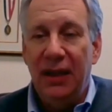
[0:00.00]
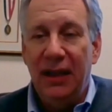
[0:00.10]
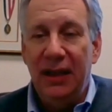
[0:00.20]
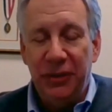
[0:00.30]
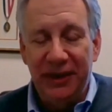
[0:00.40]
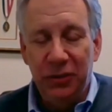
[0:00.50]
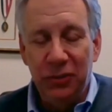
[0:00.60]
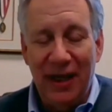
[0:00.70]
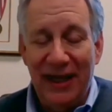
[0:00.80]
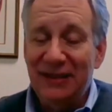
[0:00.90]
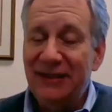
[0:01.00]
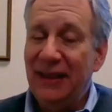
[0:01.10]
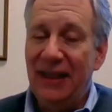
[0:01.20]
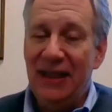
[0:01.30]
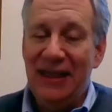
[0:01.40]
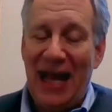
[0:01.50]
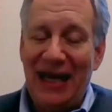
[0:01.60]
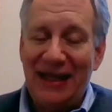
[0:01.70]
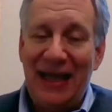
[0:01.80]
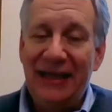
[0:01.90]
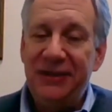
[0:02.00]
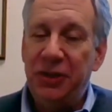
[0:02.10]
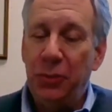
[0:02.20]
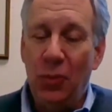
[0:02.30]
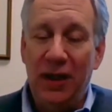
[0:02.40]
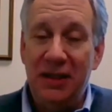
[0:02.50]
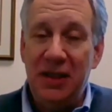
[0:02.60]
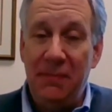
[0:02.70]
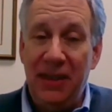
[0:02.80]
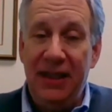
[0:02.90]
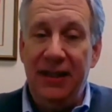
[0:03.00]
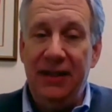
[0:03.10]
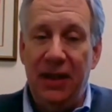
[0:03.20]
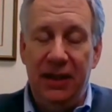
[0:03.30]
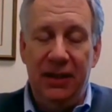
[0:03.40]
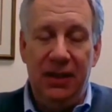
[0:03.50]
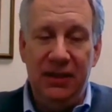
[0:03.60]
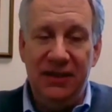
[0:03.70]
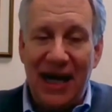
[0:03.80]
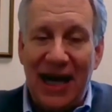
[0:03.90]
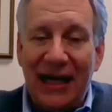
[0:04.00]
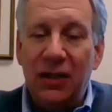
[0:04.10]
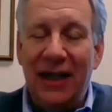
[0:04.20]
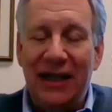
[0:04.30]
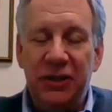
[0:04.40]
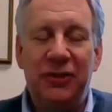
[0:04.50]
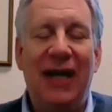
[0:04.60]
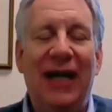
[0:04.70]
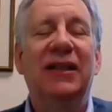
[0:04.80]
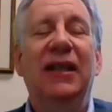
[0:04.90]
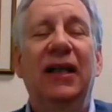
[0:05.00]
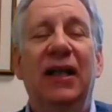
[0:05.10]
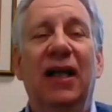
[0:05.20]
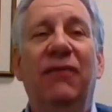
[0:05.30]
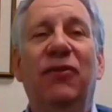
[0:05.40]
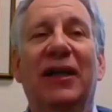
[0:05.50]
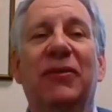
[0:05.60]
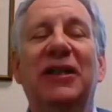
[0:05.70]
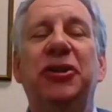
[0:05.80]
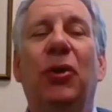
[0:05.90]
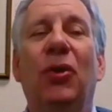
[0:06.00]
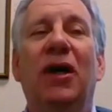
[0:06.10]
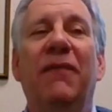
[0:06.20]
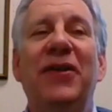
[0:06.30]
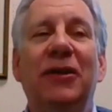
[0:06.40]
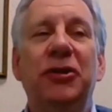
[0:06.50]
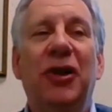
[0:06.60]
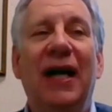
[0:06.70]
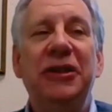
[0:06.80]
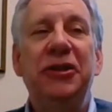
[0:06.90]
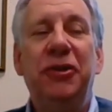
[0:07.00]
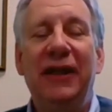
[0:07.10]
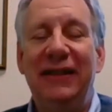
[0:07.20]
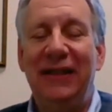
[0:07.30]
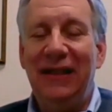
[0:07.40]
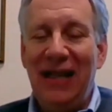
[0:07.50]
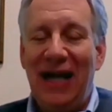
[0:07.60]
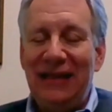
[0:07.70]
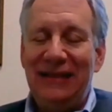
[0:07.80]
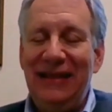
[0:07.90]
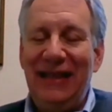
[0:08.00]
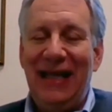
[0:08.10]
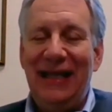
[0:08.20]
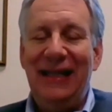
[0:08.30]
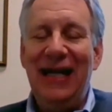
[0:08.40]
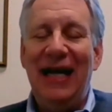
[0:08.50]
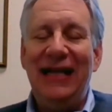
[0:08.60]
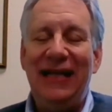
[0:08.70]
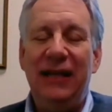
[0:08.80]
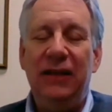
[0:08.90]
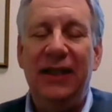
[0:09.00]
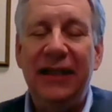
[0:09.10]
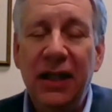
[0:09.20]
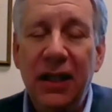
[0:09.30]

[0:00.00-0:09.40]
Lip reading: adrenal glands. And in that case, you want it to be the entire extract of licorice. Or if you're trying to treat the gut and get gut healing,